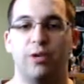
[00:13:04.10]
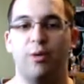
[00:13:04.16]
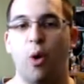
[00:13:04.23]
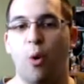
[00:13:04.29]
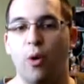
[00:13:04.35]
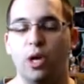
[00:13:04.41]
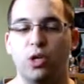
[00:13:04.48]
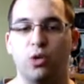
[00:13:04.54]

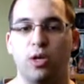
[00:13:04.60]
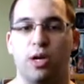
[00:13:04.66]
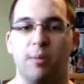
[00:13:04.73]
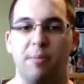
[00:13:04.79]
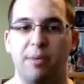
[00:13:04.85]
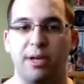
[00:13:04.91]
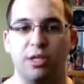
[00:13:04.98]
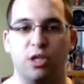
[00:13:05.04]
go into like a
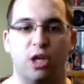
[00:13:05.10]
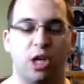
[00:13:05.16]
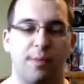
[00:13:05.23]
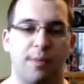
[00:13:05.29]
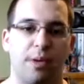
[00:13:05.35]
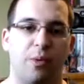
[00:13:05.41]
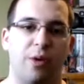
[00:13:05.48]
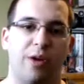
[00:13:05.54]
big
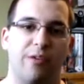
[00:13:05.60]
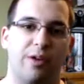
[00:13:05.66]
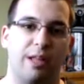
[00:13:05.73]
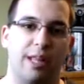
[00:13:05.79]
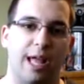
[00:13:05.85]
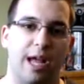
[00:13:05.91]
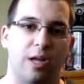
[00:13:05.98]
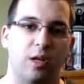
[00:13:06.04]
tournament or whatever like
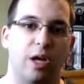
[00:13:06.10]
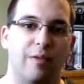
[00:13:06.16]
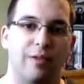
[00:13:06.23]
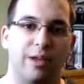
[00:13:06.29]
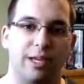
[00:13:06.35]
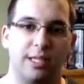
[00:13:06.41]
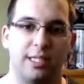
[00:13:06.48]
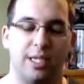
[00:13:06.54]
that, of
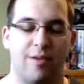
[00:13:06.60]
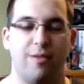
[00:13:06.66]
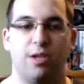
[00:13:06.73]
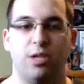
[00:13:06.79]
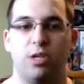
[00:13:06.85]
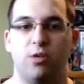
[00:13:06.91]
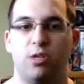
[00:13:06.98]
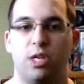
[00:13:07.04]
like a
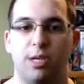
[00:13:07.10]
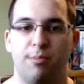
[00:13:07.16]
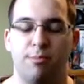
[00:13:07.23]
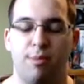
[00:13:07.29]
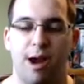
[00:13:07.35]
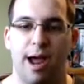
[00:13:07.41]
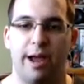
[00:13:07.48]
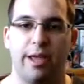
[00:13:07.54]
72 team
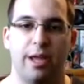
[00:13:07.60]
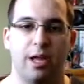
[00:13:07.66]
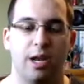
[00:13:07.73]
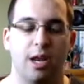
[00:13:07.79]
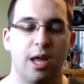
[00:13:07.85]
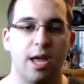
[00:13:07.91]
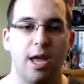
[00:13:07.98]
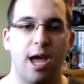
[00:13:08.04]

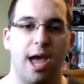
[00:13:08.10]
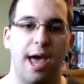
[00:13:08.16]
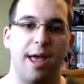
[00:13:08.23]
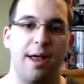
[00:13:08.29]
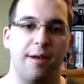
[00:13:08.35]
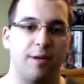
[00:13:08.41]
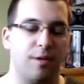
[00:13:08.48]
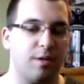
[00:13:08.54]
bracket,
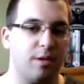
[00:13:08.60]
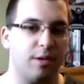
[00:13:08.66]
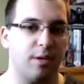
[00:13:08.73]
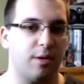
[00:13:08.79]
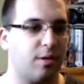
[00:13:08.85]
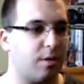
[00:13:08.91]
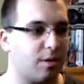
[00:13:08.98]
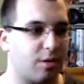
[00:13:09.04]
and
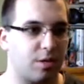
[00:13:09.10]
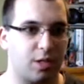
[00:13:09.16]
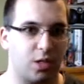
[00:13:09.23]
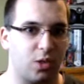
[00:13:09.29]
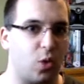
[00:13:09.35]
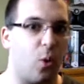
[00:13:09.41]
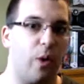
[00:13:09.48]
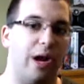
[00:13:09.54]

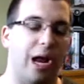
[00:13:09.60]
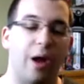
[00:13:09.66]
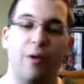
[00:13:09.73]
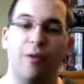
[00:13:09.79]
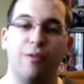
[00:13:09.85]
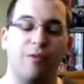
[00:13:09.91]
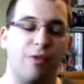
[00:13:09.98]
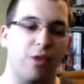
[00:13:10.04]
just going
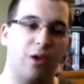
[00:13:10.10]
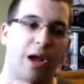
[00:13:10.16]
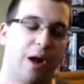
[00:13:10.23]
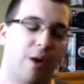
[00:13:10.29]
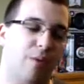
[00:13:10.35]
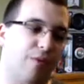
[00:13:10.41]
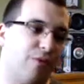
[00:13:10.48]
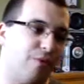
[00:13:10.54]
out
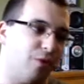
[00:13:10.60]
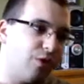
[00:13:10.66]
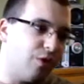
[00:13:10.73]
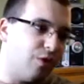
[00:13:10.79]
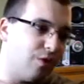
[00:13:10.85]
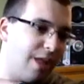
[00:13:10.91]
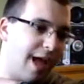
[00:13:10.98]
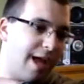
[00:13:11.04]

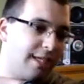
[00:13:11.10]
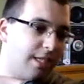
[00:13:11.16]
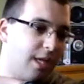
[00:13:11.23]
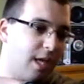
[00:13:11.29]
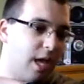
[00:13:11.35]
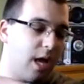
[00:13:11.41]
through that.